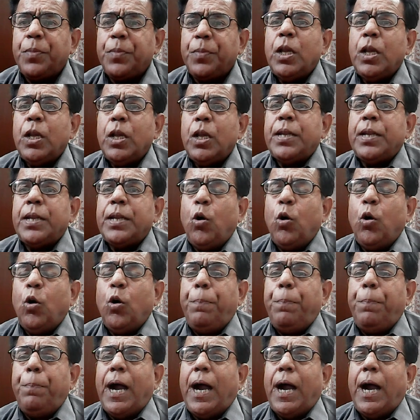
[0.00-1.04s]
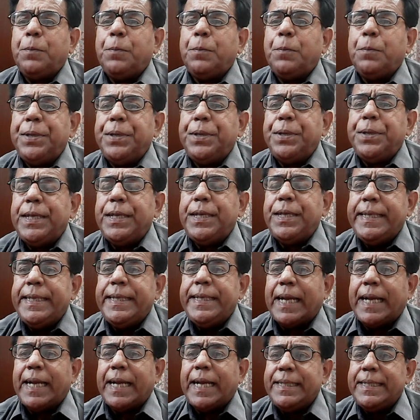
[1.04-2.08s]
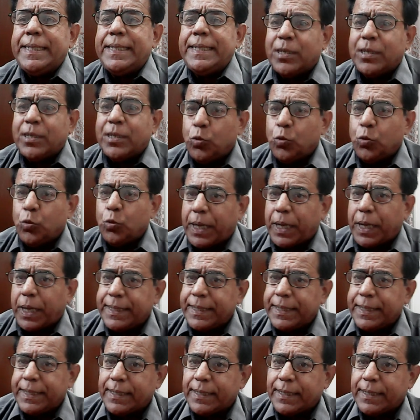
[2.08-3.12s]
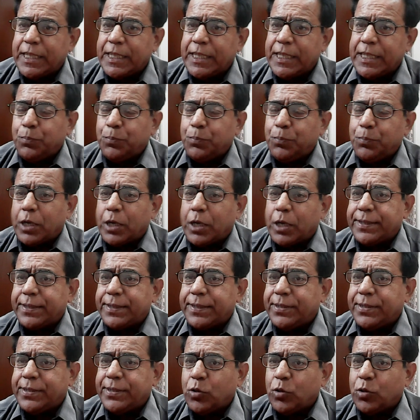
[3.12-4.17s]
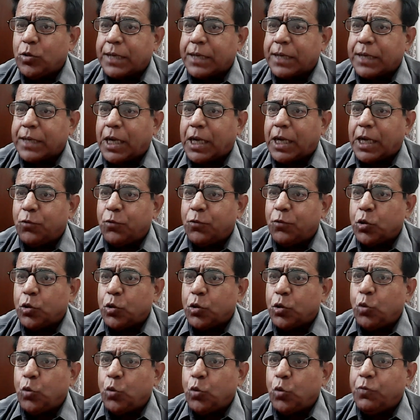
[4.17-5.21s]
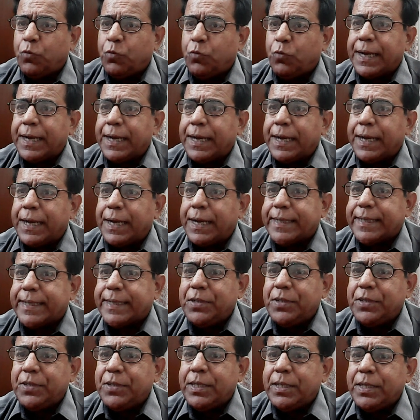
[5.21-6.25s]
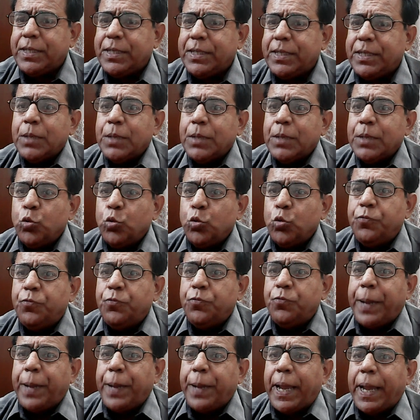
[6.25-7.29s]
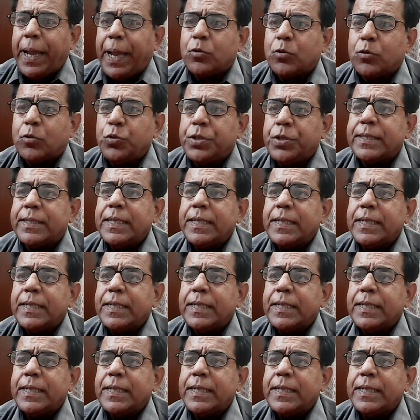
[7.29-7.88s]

Now part B, En is equal to minus 13.60 electron volt over N square. We move back to this.